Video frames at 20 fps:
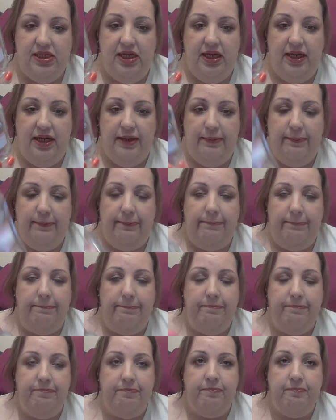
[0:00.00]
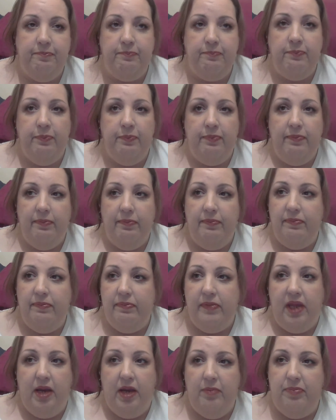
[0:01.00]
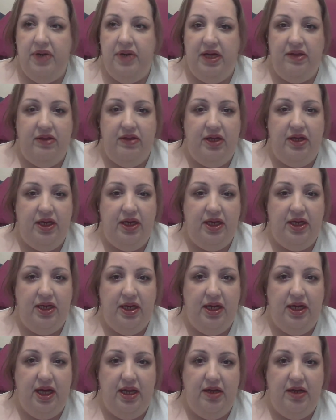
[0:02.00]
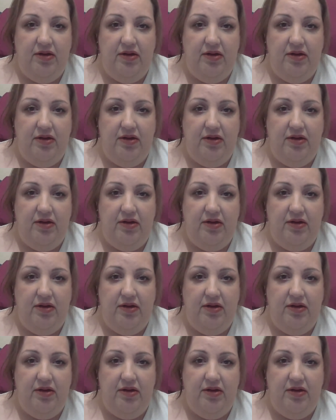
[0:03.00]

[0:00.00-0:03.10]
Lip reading: but I think you can get it